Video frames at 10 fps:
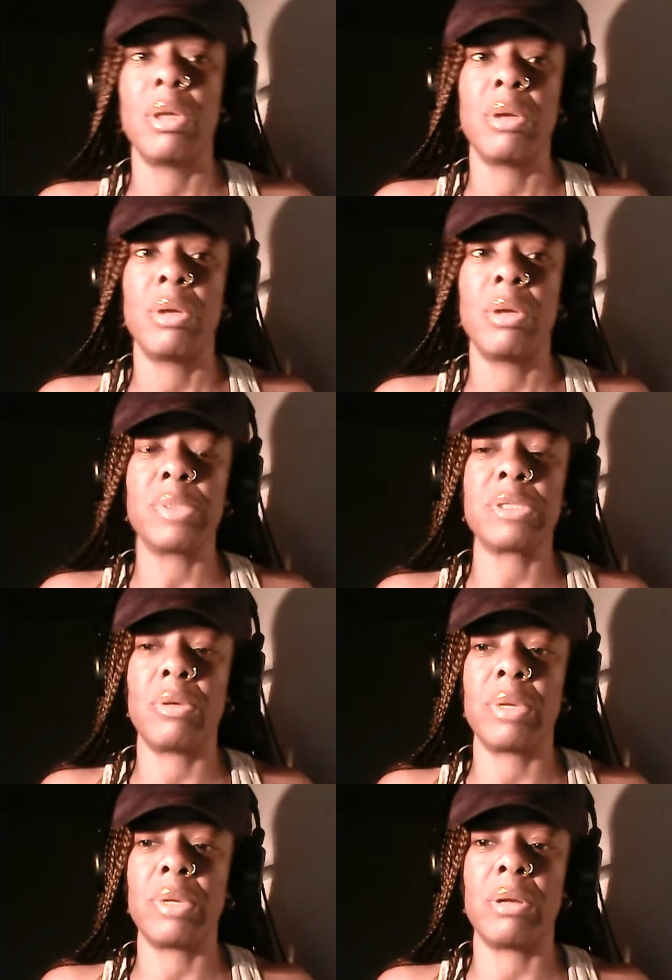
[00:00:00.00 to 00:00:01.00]
What's
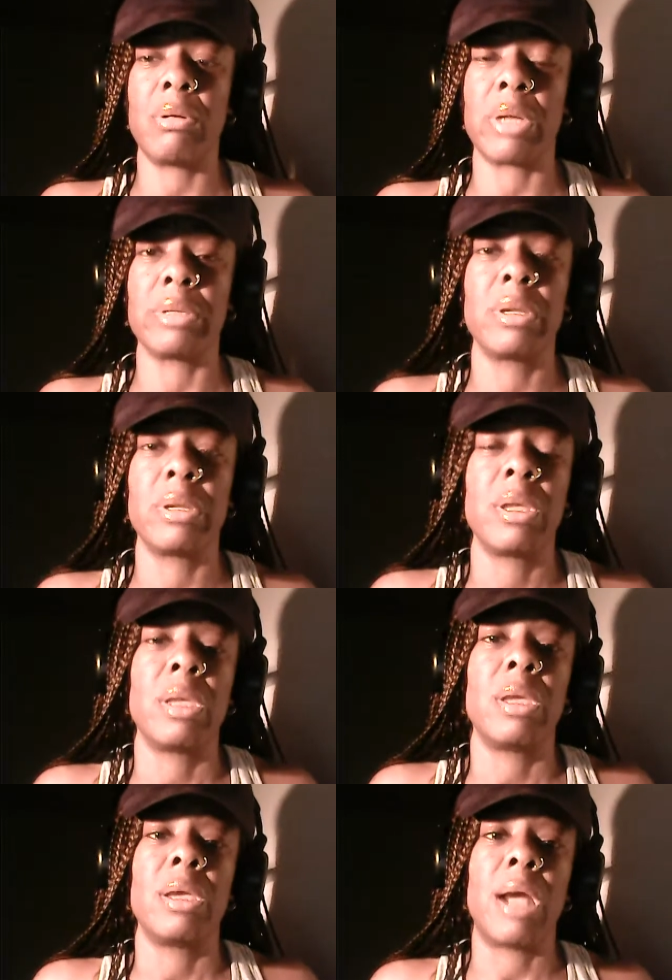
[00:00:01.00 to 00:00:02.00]
going on?
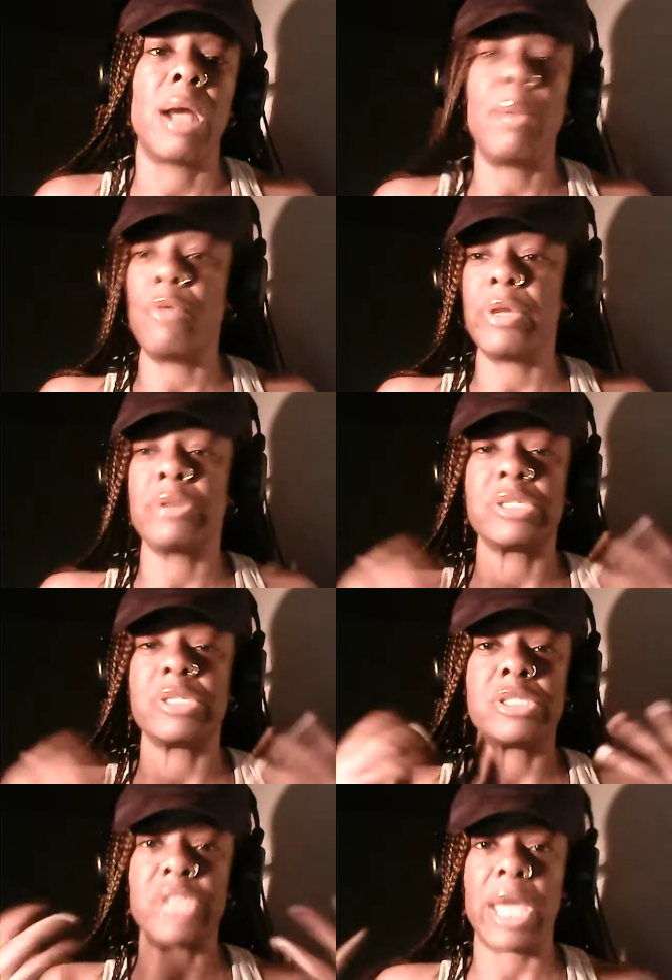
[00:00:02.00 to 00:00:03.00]
I'm over here
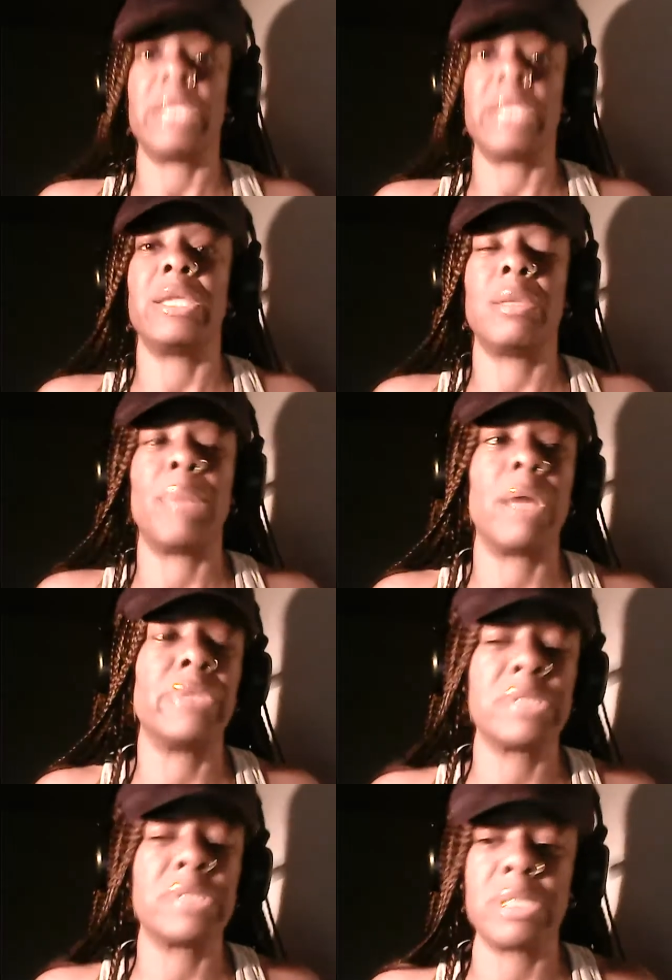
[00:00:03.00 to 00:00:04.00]
just chatting
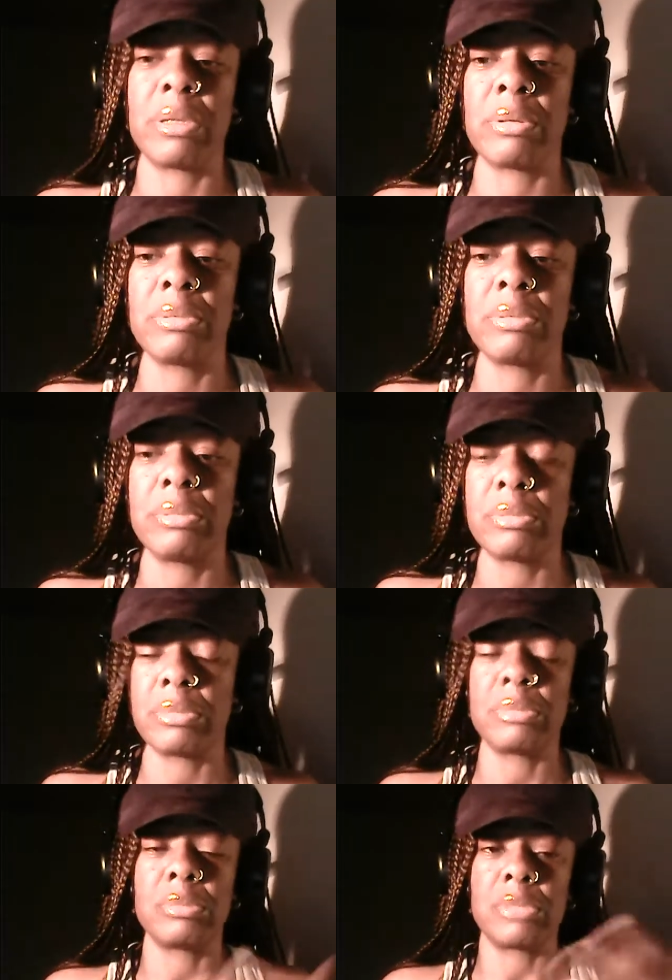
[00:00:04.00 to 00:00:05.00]
about this here
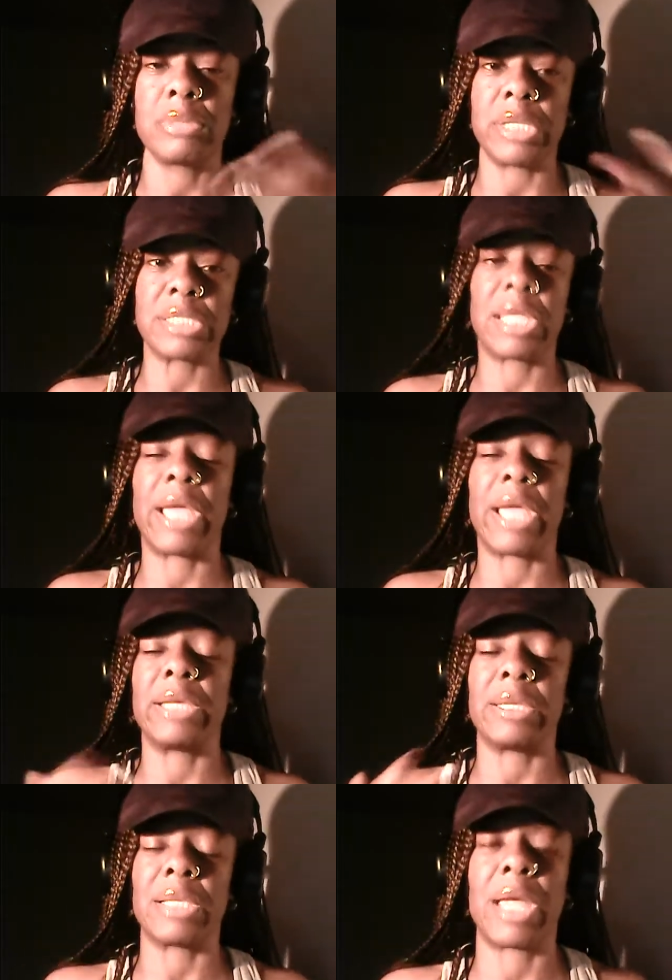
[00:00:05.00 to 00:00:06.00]

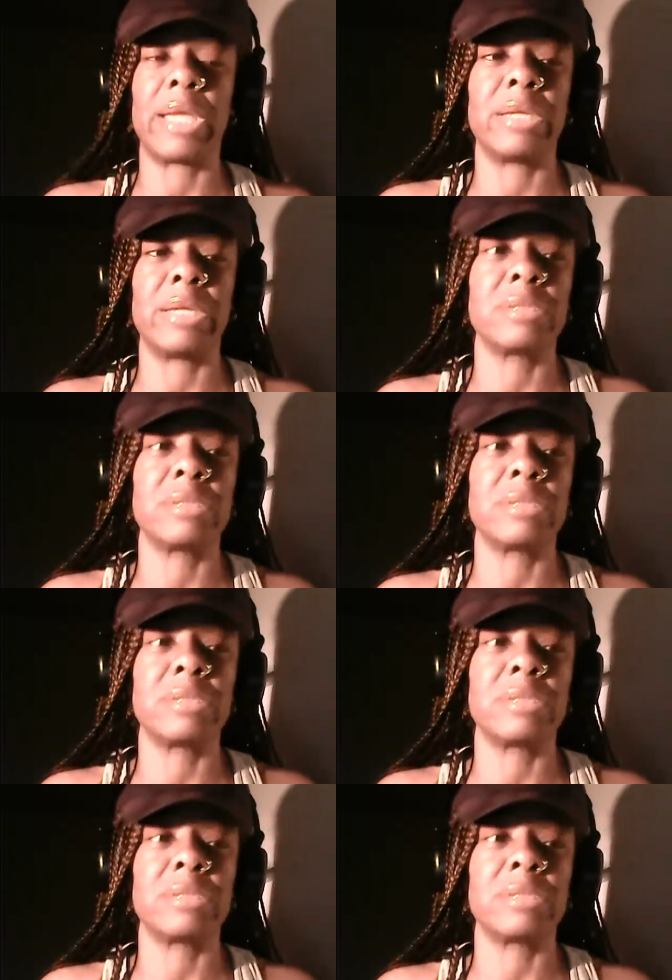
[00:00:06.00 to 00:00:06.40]
dislike and like